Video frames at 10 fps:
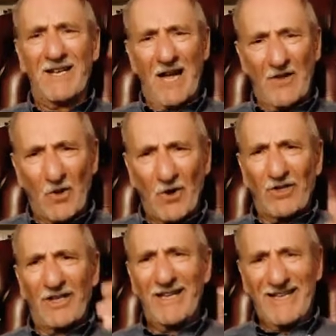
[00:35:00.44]
I'm
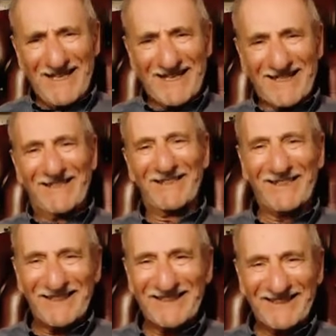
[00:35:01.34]
not here.
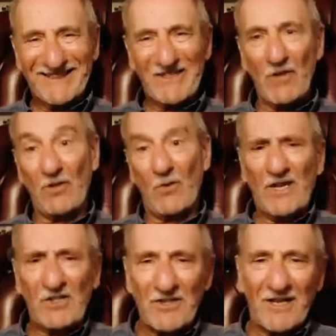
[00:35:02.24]
So the
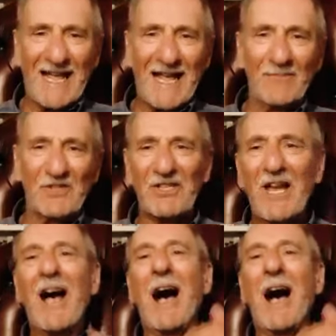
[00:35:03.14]
question collapses.